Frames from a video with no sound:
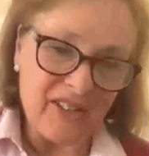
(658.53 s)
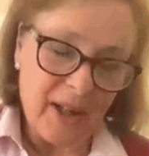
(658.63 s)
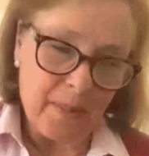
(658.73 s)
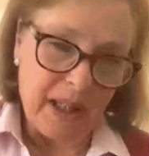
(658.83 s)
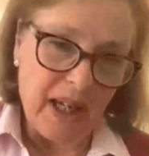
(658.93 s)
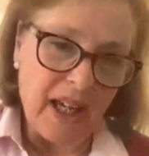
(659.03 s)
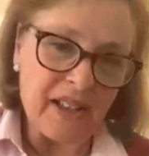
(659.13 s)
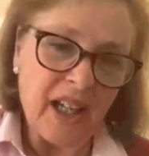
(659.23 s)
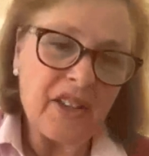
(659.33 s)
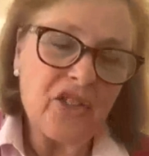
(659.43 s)
Debbie.
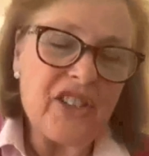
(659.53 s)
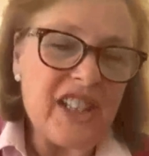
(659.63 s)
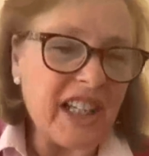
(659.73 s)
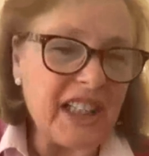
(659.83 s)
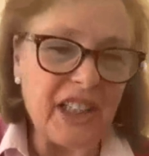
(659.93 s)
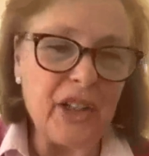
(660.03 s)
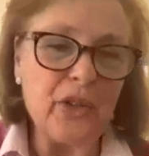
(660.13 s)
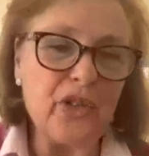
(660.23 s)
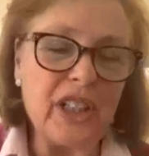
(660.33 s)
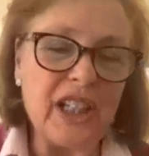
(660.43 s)
And I'd just like you
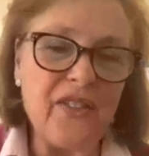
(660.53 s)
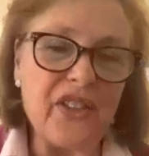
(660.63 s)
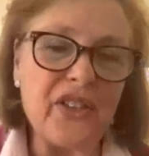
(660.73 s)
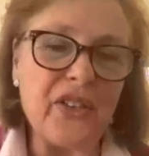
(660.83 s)
to give us a